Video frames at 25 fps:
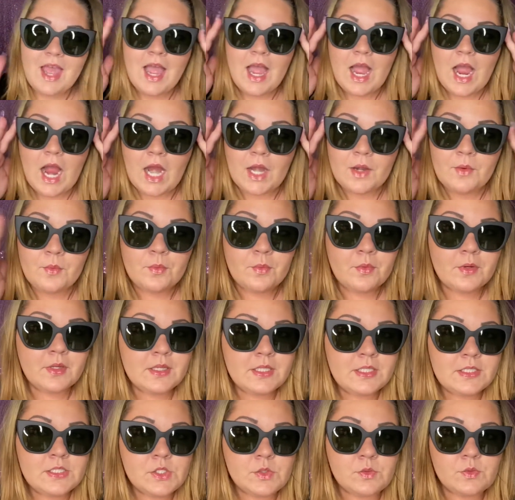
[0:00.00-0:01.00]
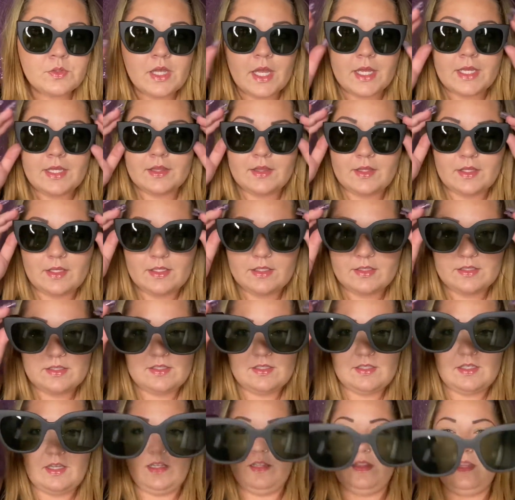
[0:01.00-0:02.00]
I really do like
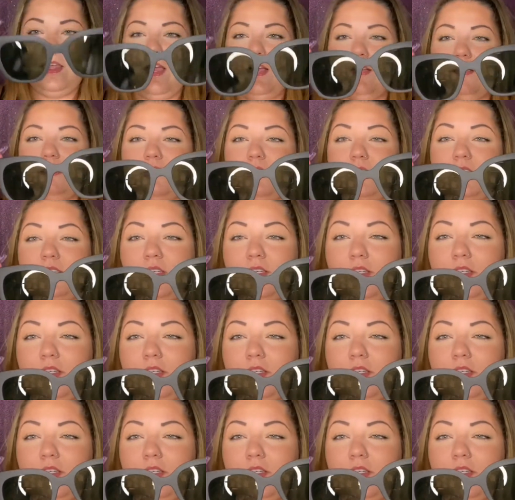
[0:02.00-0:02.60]
these a lot.